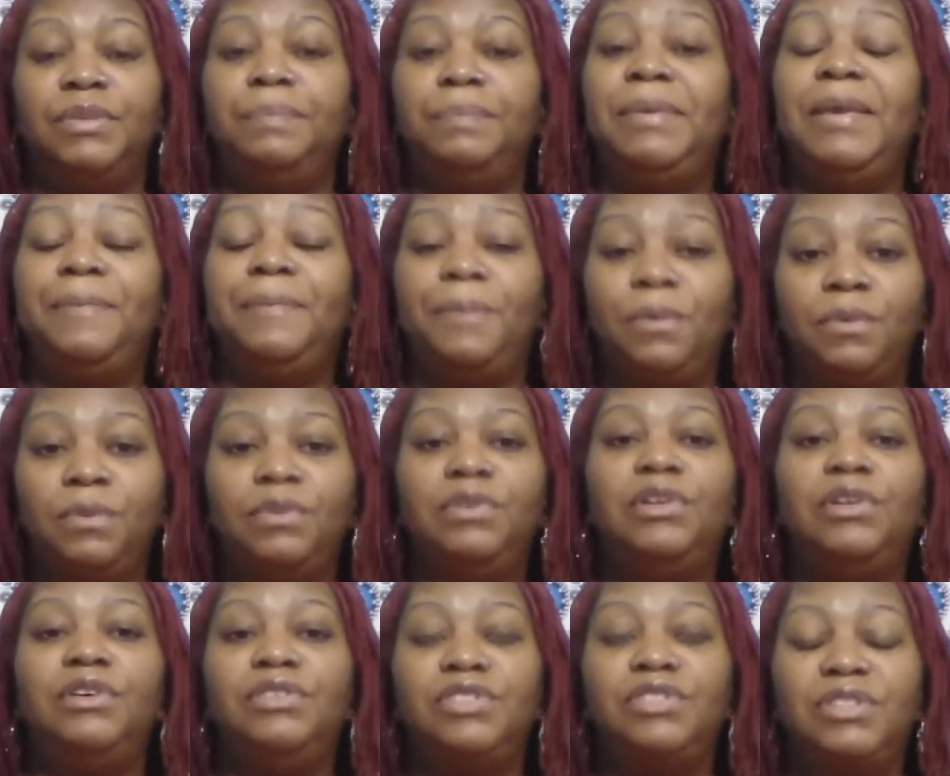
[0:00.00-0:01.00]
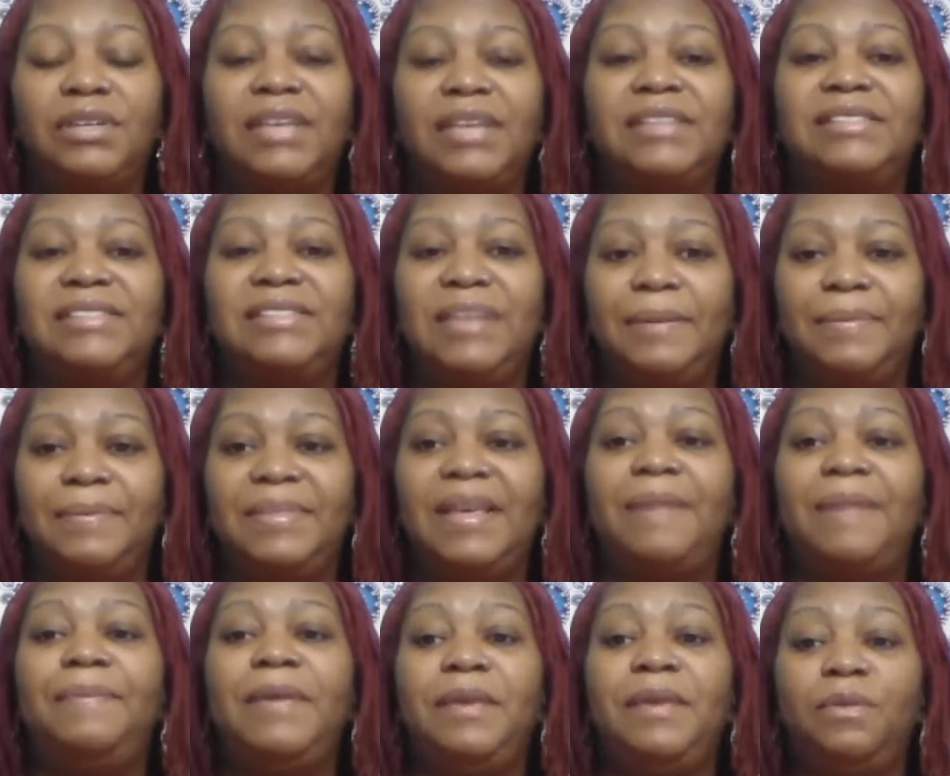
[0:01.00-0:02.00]
People learn to accept
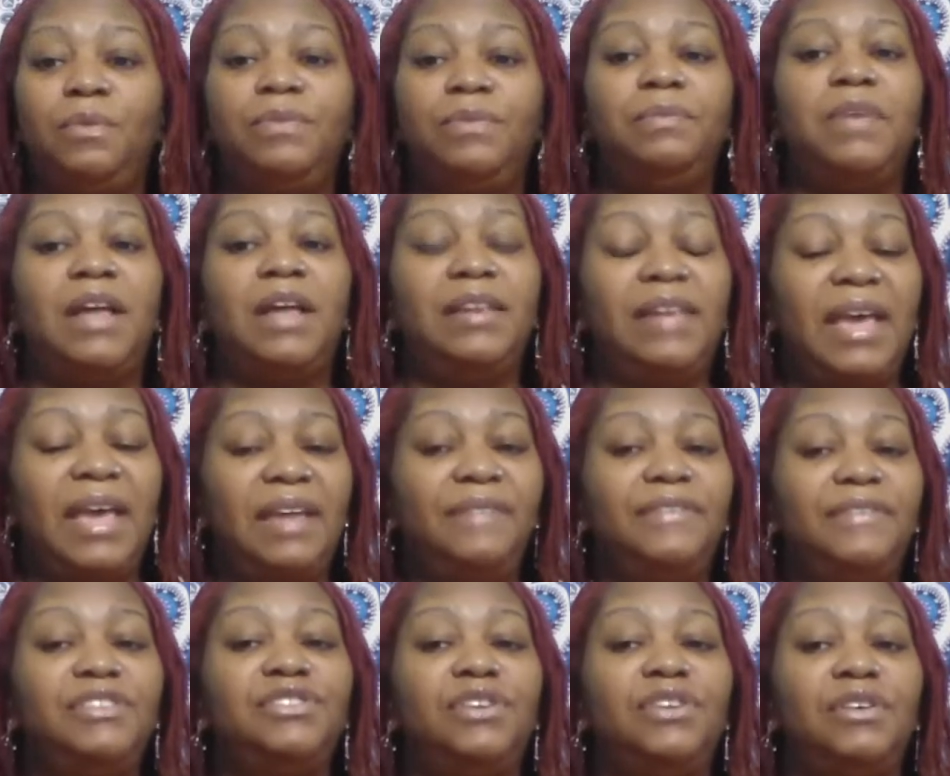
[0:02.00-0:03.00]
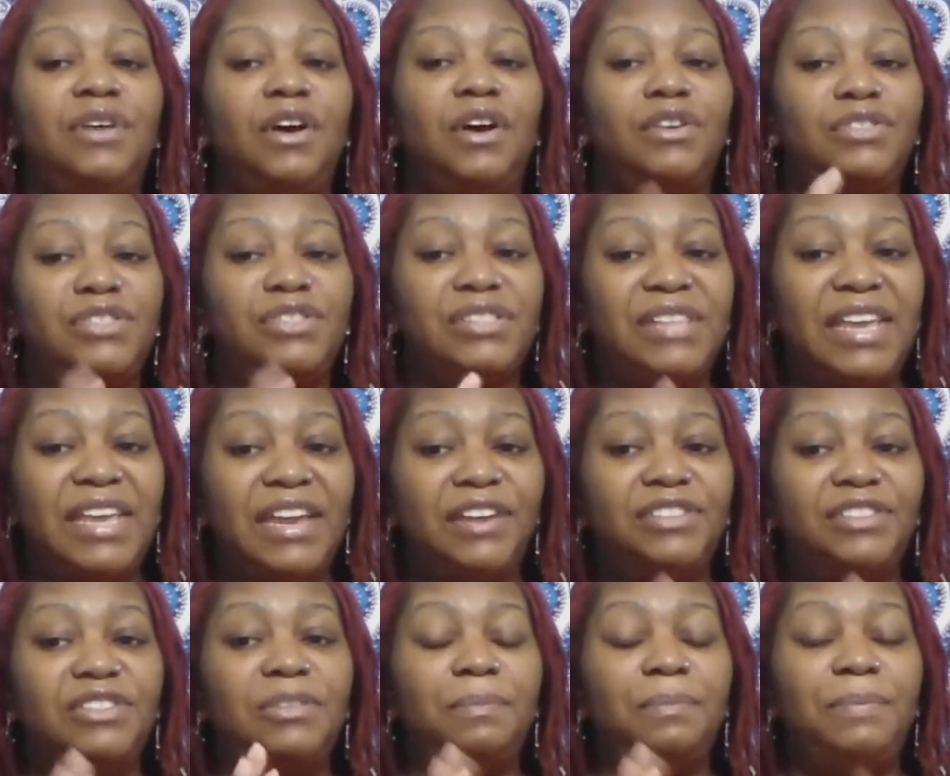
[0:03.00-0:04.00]
that. A lot of us are
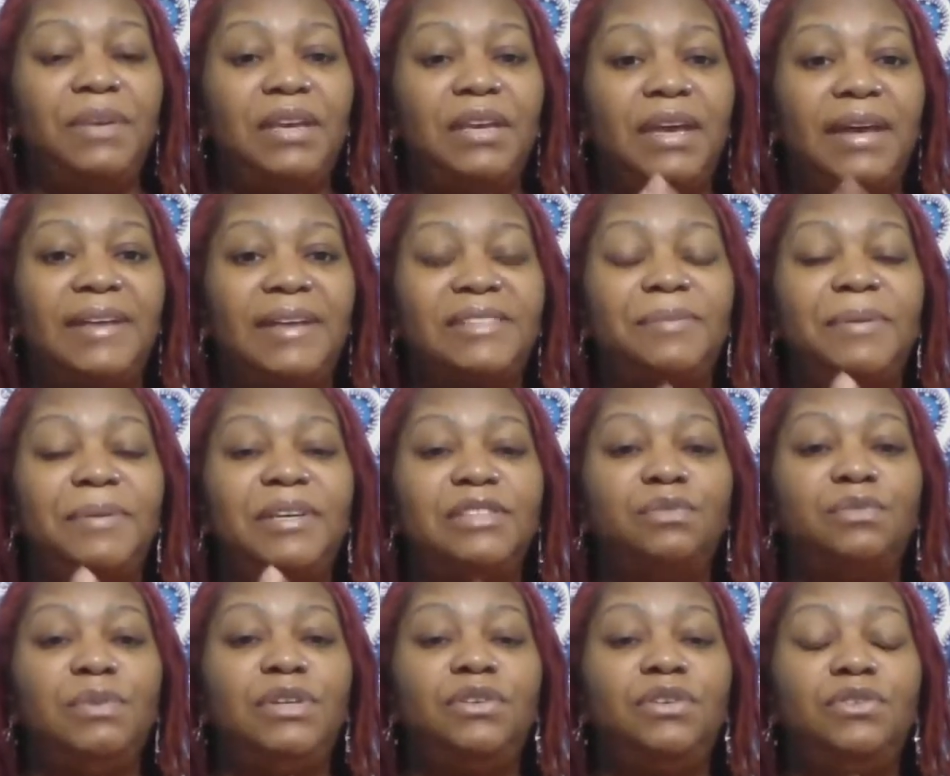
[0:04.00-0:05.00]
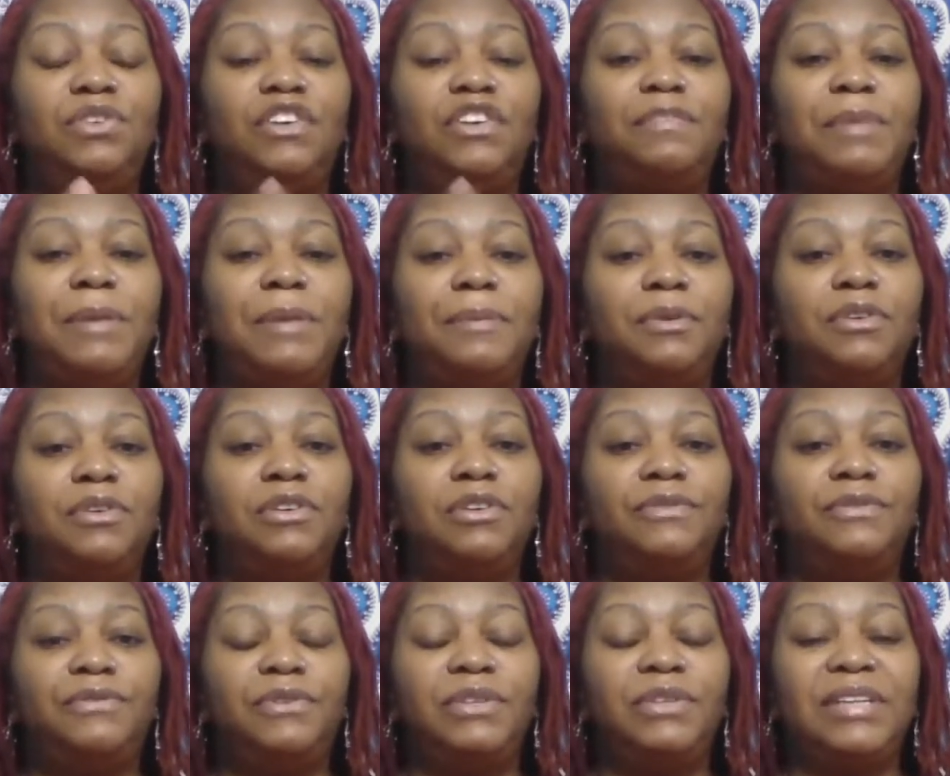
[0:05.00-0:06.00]
scared to be us because we don't know if people are going
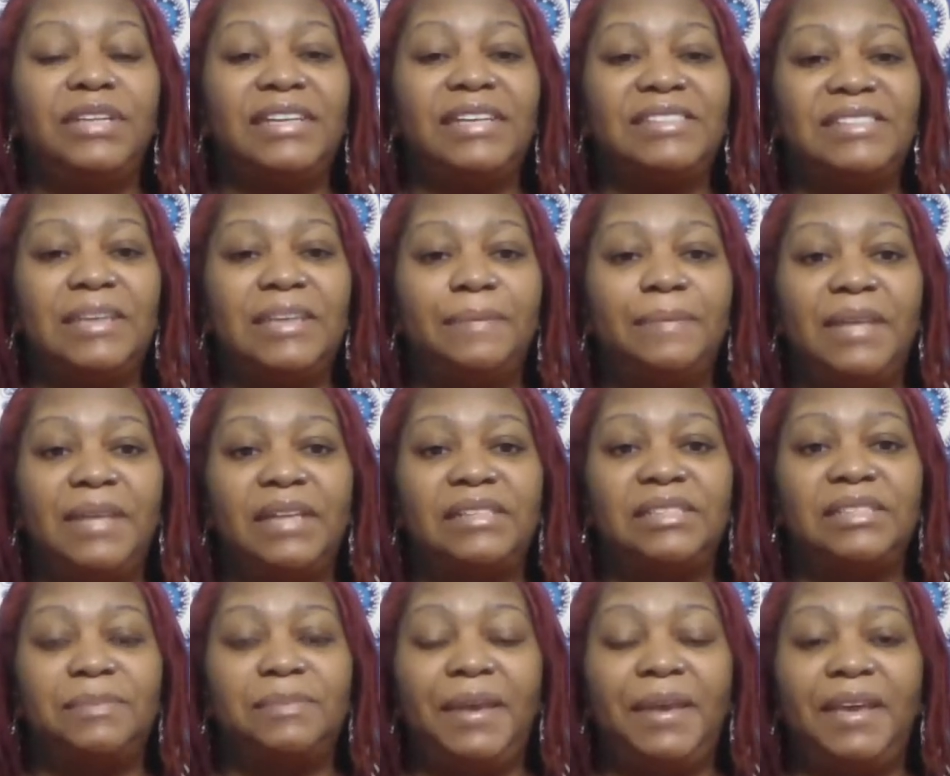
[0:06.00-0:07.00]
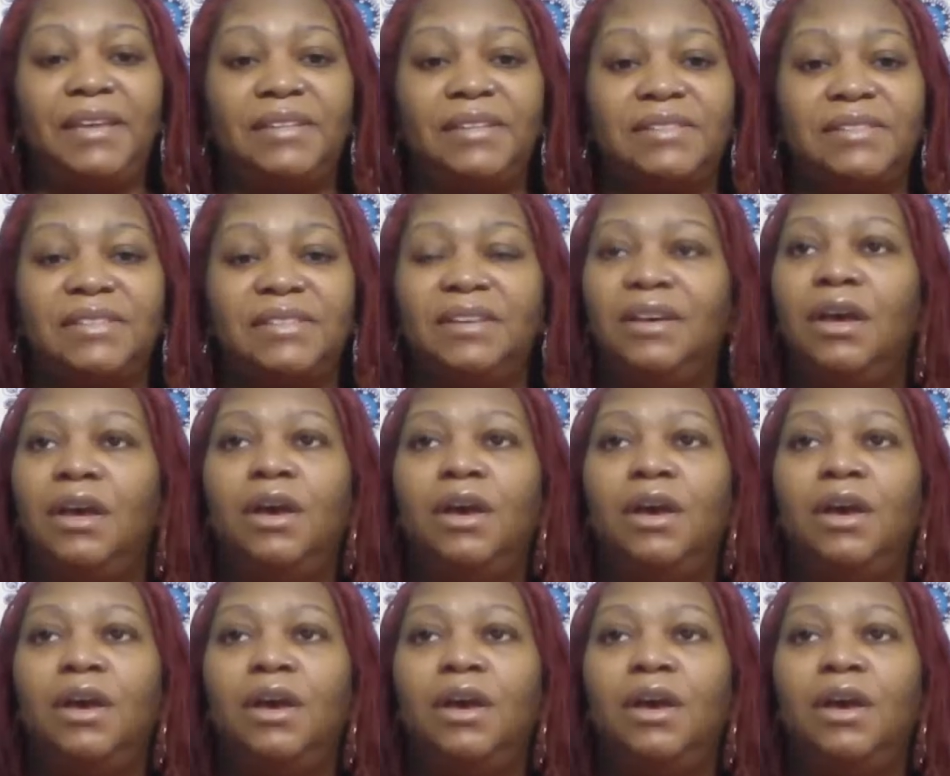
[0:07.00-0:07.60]
to fully accept that space.